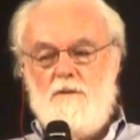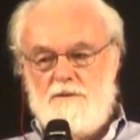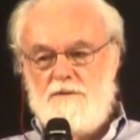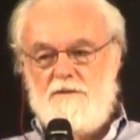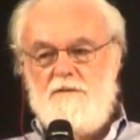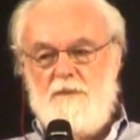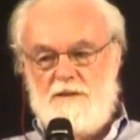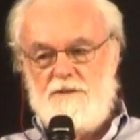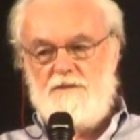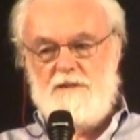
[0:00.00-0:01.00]
all sorts of
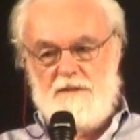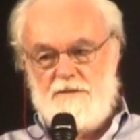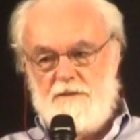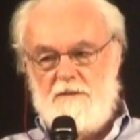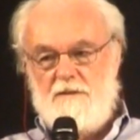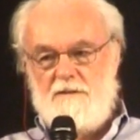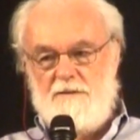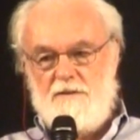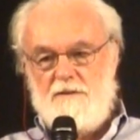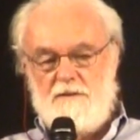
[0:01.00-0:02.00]
budgetary
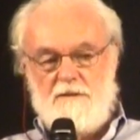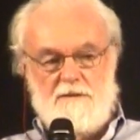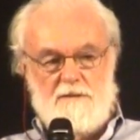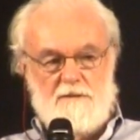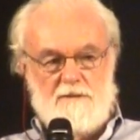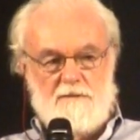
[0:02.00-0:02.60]
difficulties.